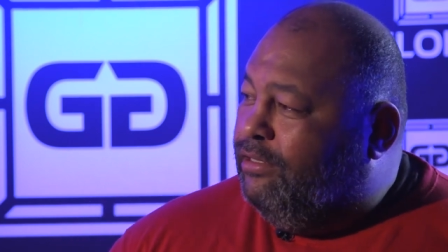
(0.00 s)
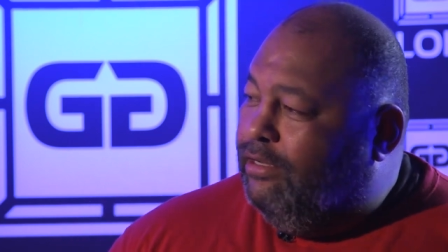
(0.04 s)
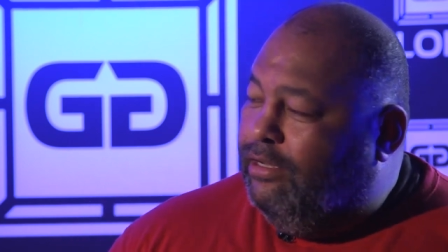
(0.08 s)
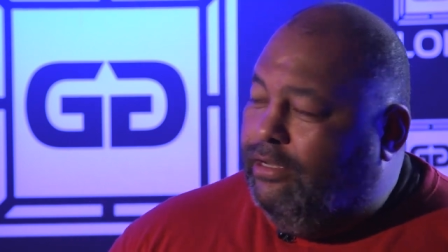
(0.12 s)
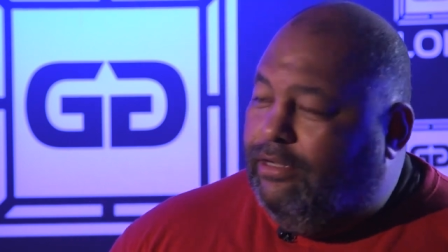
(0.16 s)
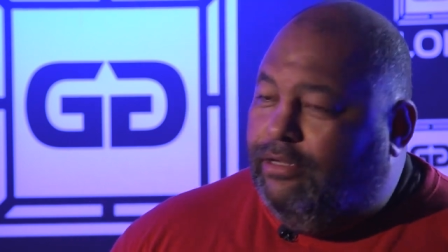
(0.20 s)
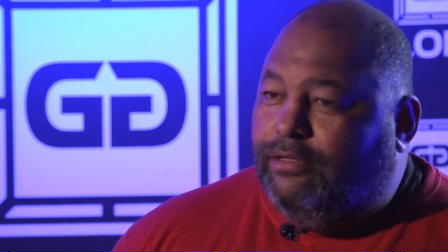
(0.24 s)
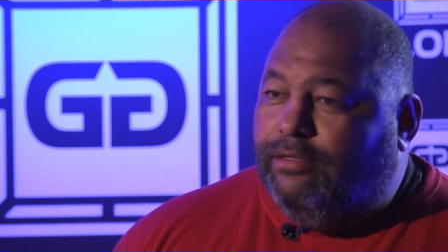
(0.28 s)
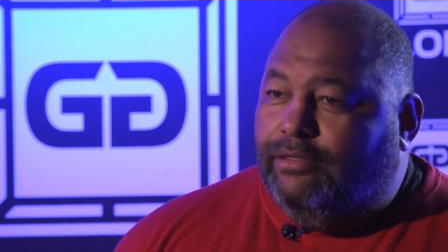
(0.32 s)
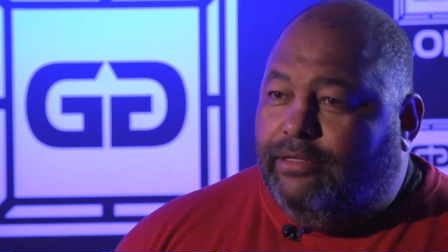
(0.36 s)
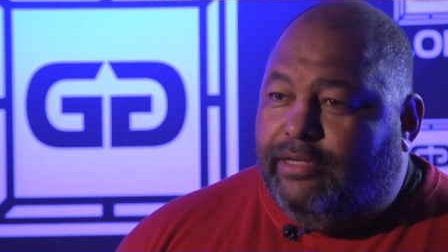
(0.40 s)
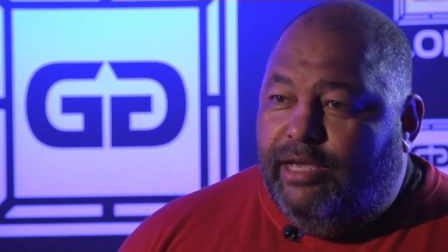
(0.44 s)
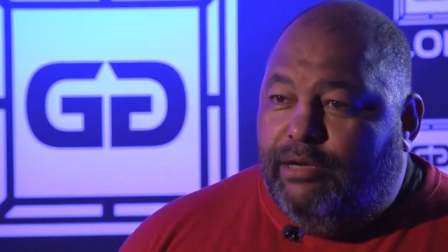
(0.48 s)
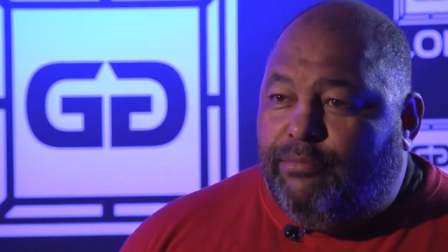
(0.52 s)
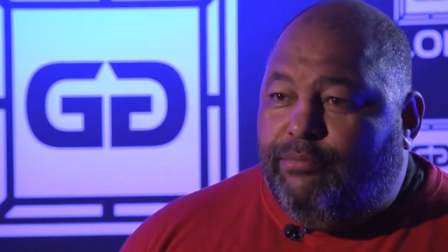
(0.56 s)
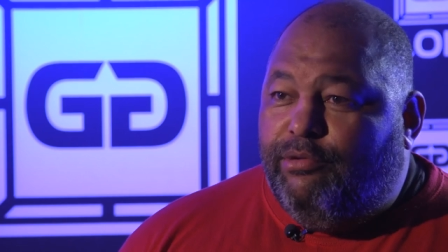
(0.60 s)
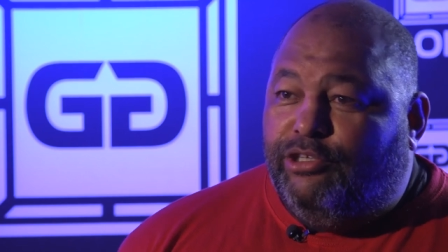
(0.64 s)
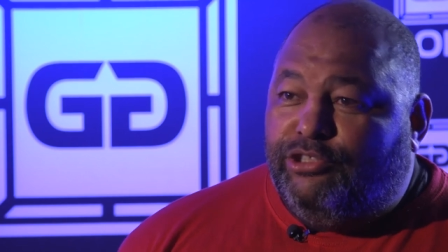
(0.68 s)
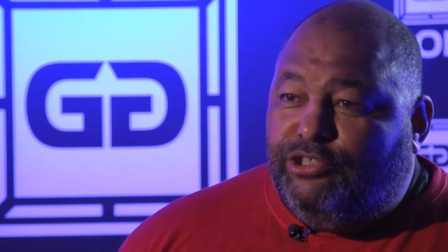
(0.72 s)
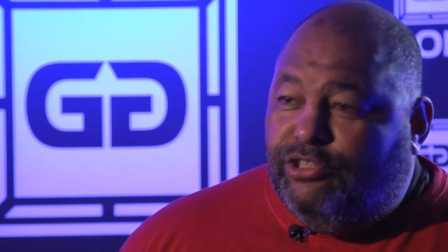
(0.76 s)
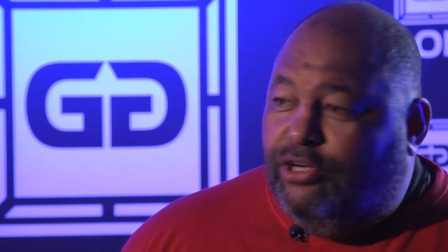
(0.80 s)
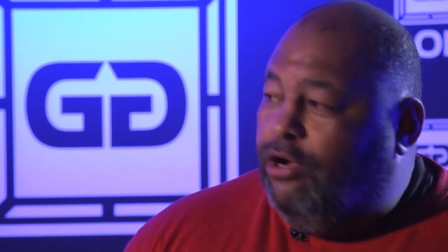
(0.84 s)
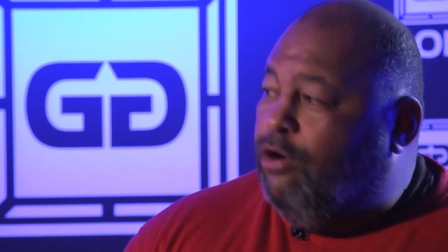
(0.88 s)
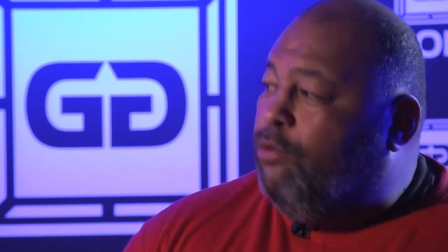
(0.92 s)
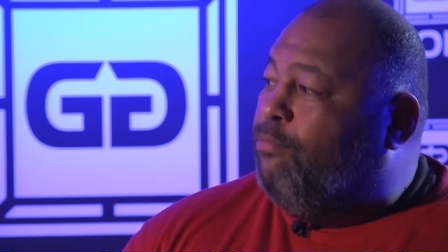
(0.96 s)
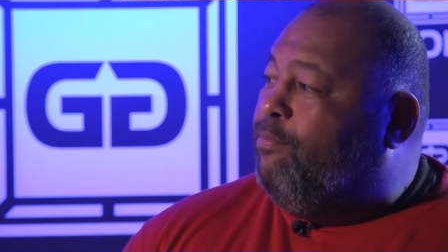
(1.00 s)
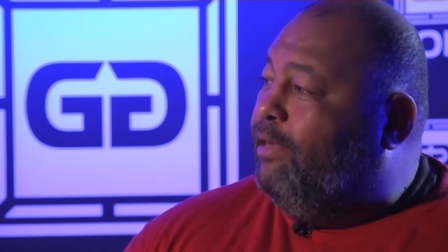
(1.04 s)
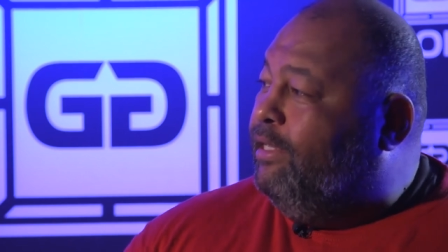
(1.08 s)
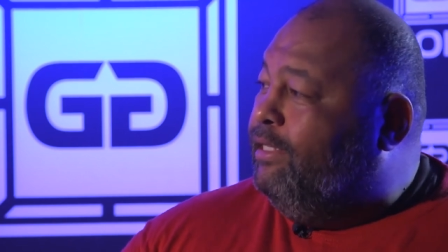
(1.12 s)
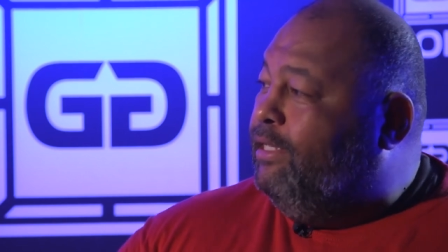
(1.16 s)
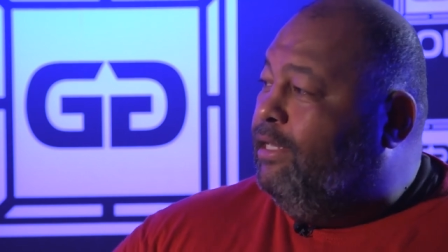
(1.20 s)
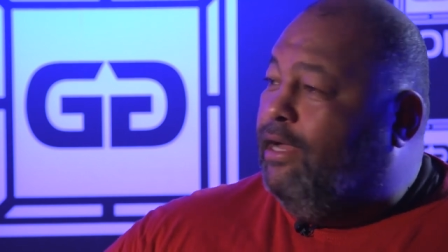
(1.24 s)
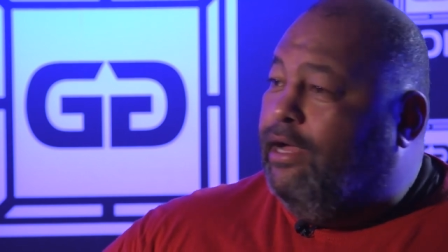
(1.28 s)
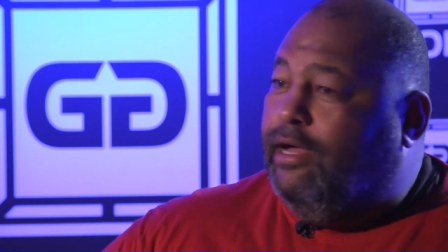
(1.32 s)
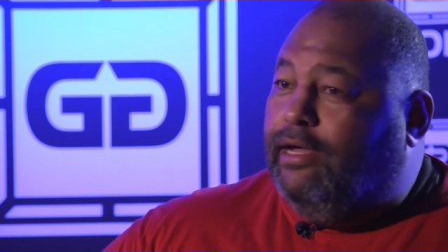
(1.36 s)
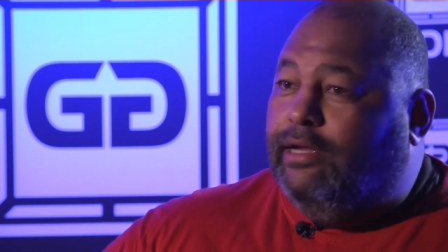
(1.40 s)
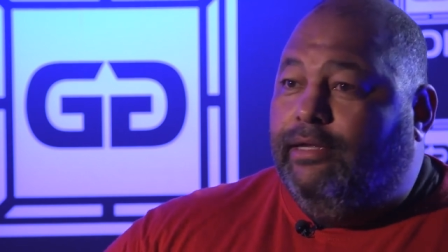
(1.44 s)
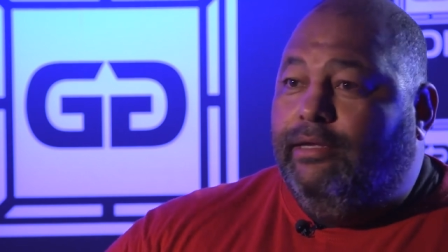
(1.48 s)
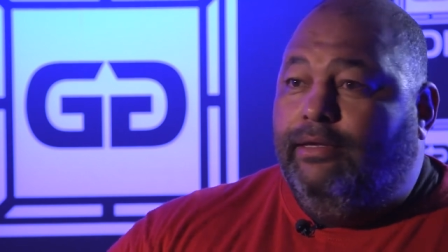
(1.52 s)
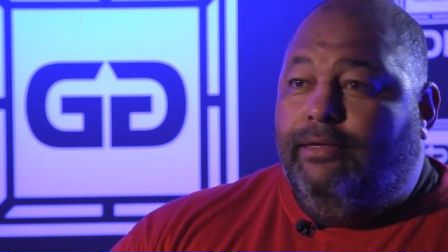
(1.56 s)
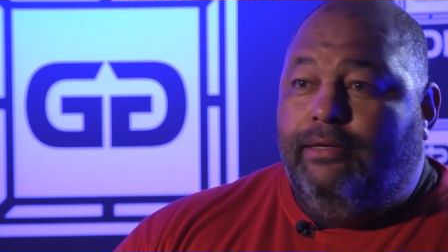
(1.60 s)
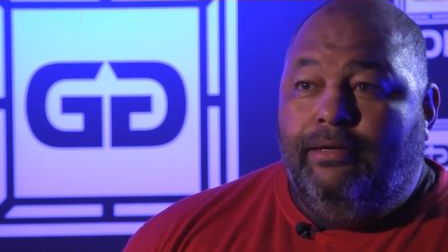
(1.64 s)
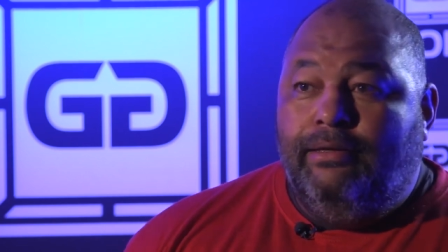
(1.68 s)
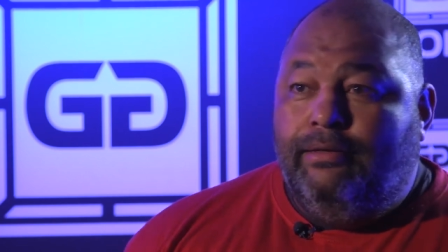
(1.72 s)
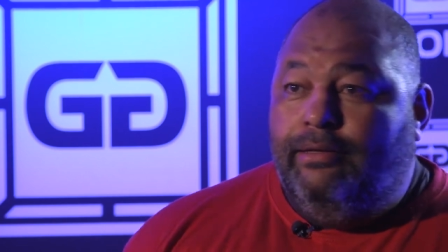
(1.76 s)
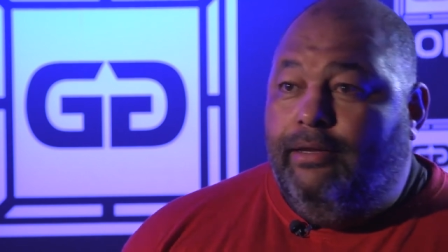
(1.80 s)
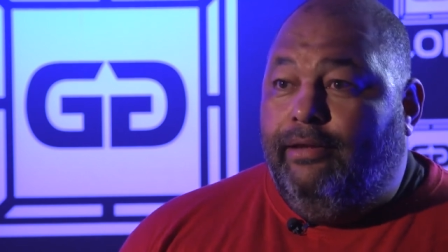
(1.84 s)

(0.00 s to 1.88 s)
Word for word: oh, kickboxing, oh, Badr Hari.